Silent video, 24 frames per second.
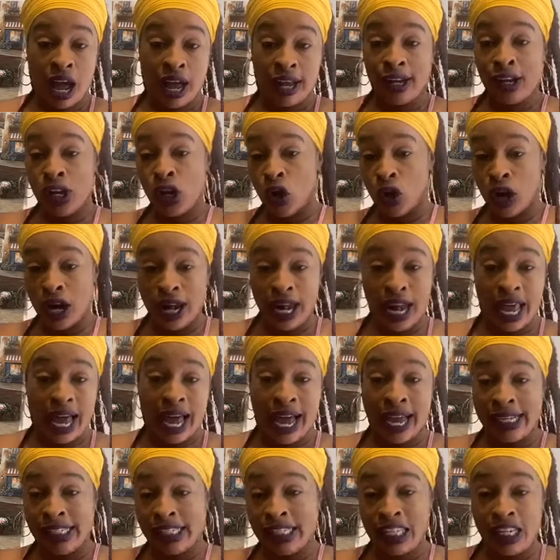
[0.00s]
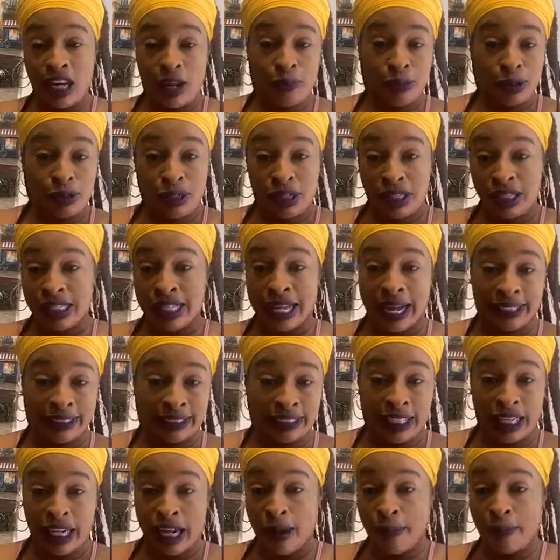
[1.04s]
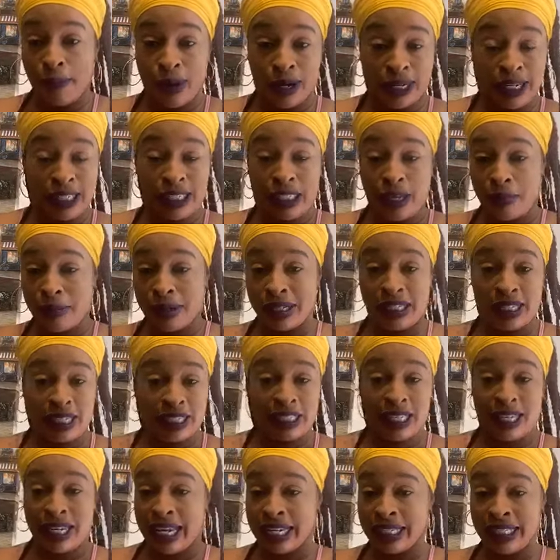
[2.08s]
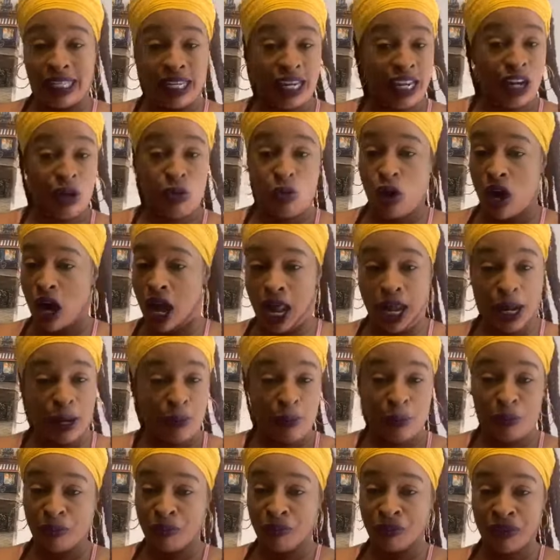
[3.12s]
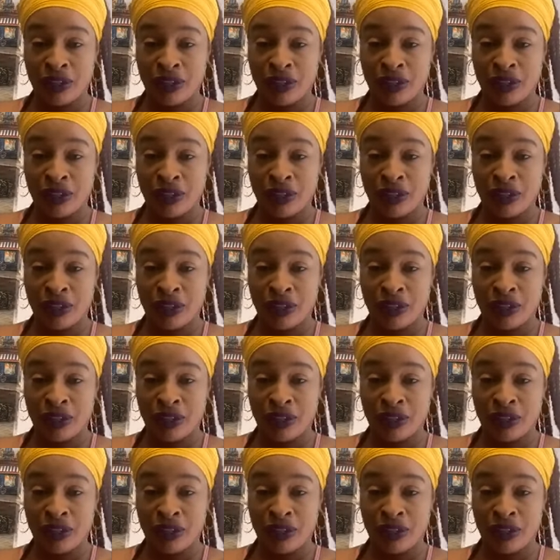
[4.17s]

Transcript: and calling I Cindy Patrice Daxon name born December 16, 1981.